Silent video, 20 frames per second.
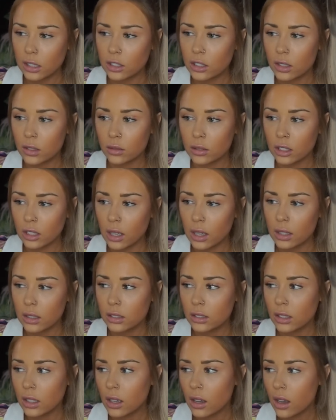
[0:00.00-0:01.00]
I just
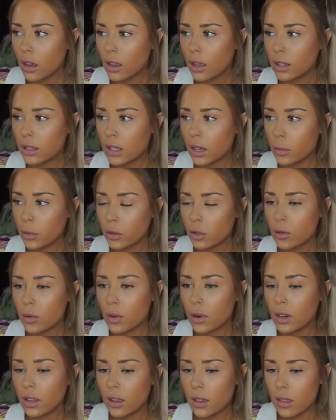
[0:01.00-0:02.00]
realized it's April
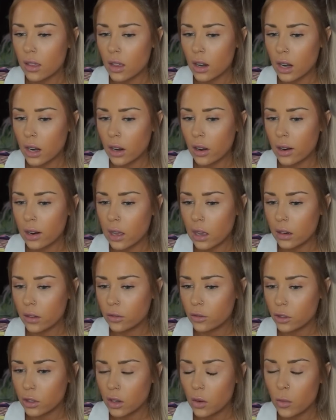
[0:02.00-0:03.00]
20th and I got out
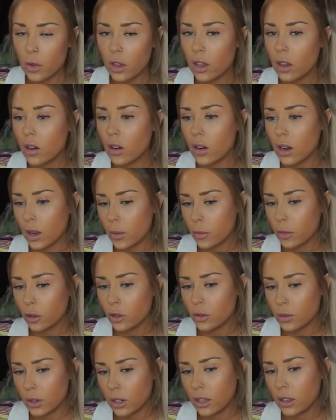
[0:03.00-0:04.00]
of treatment on April
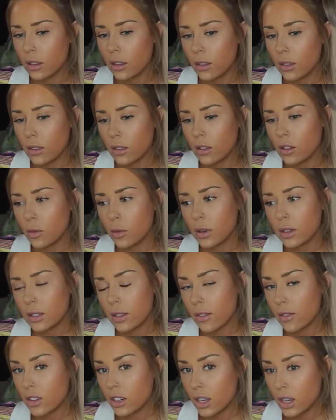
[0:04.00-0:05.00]
20th.
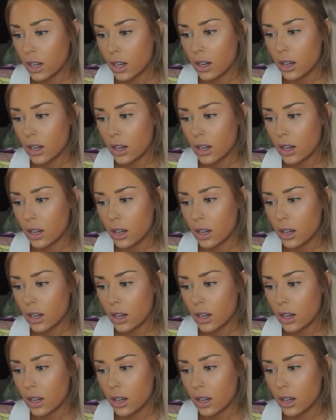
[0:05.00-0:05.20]
2017.